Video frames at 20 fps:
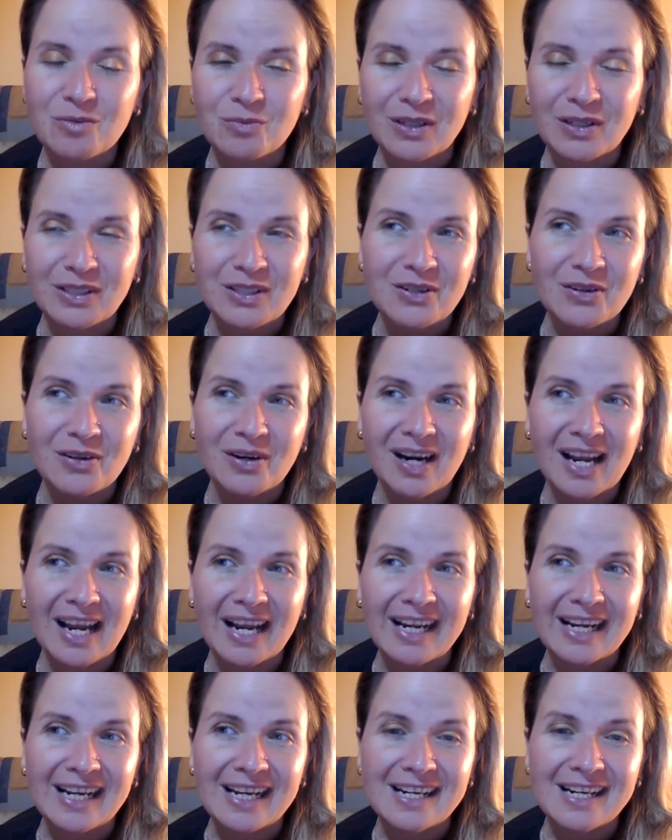but you're
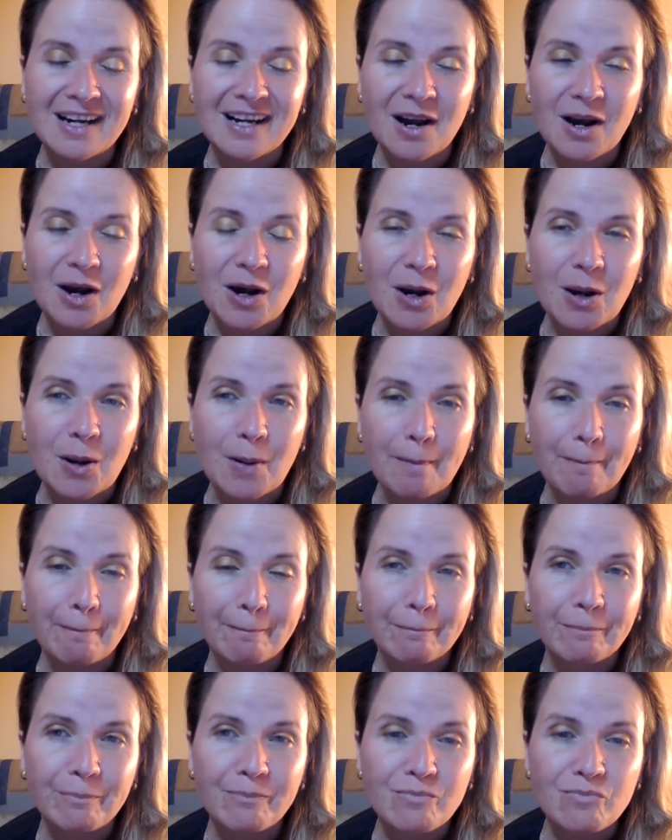like a
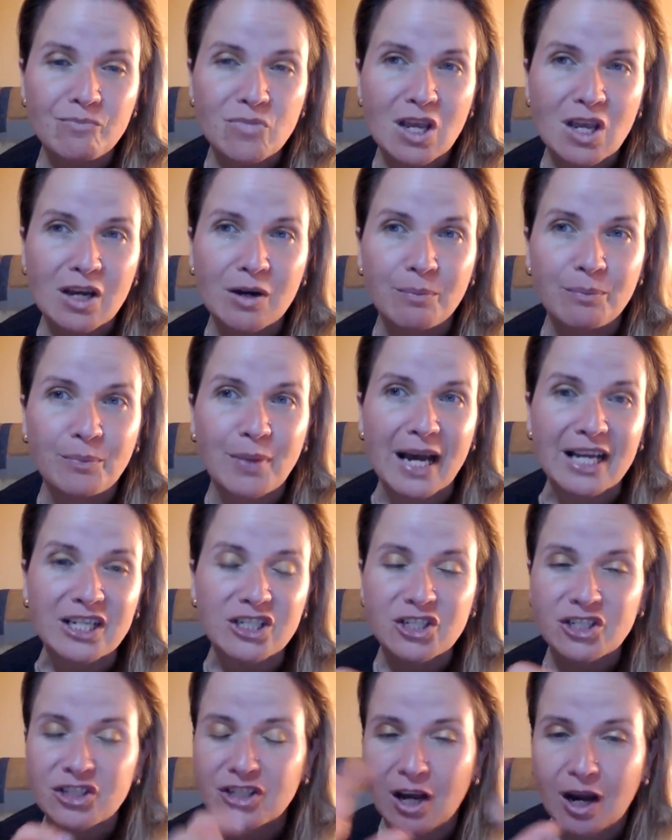
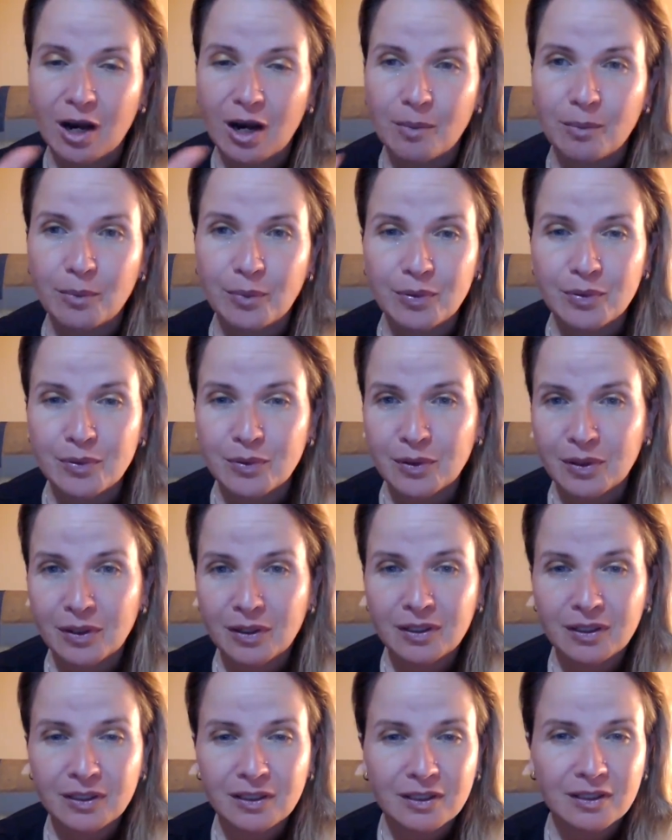patched up
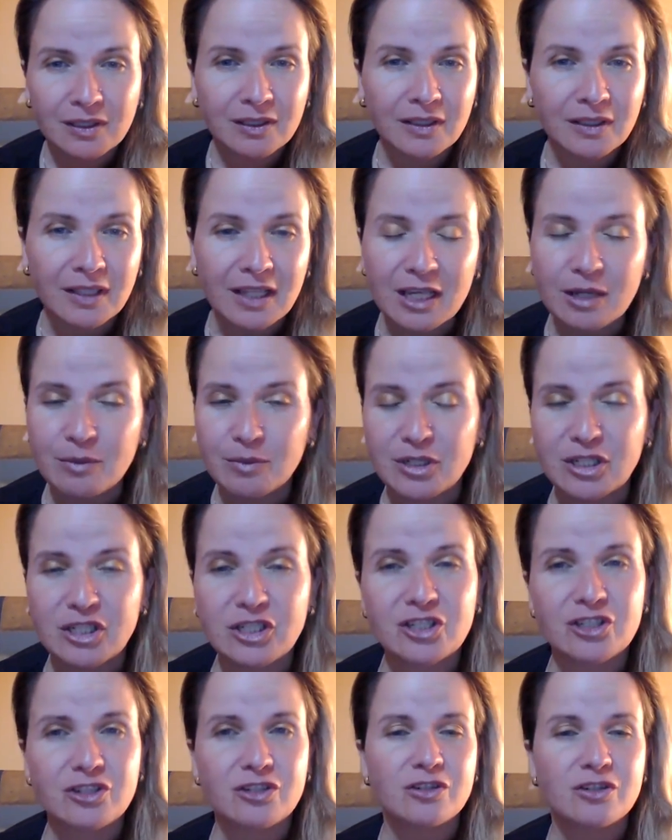
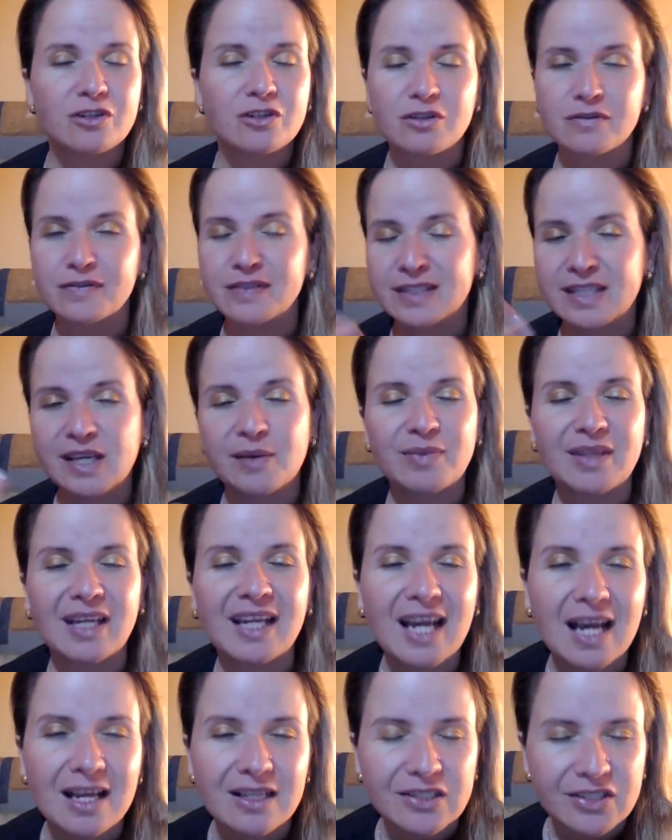image of
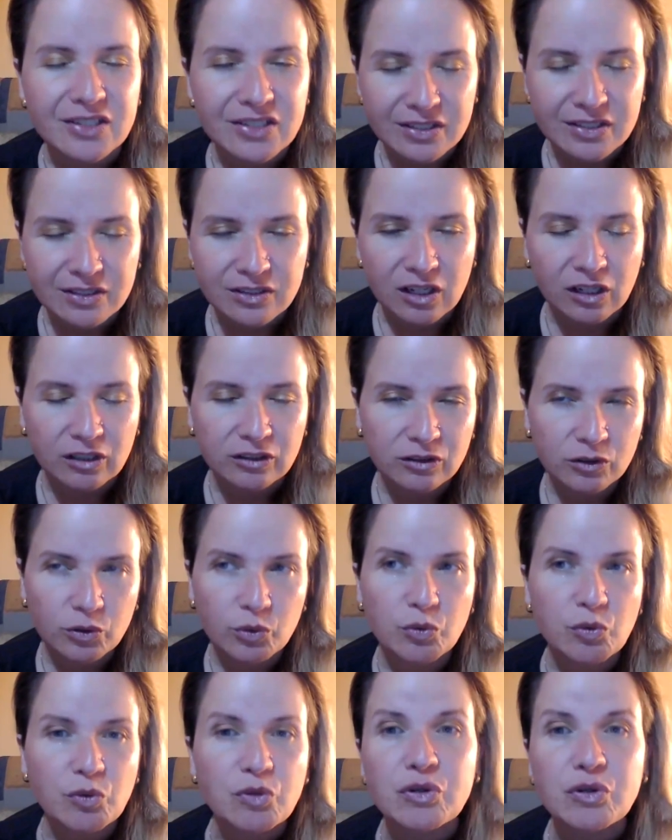something else, not
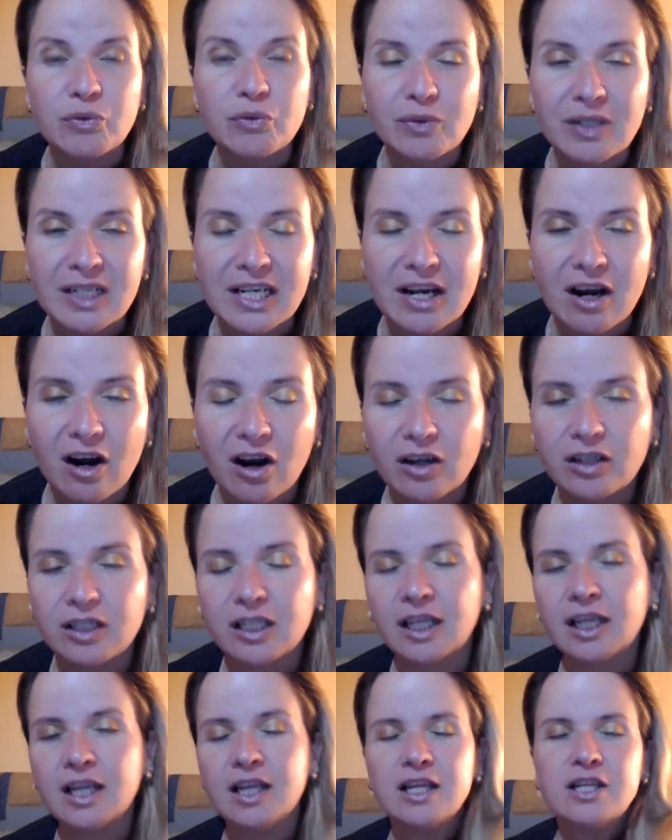who you really are.
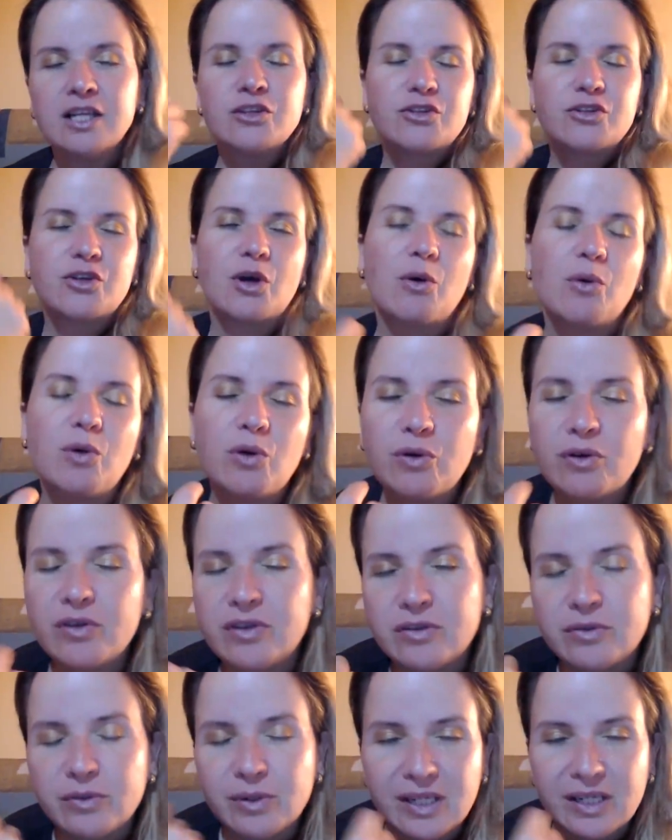So,
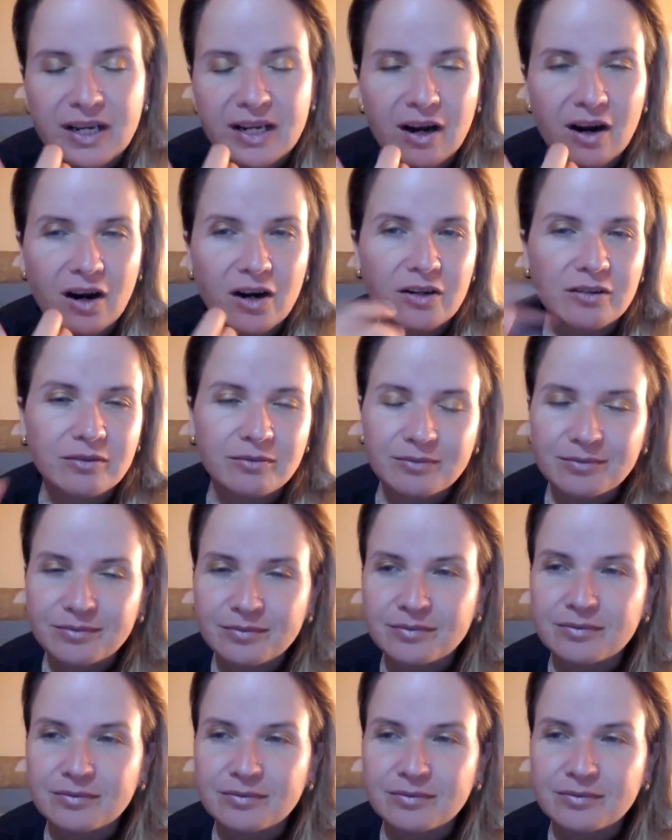who you really are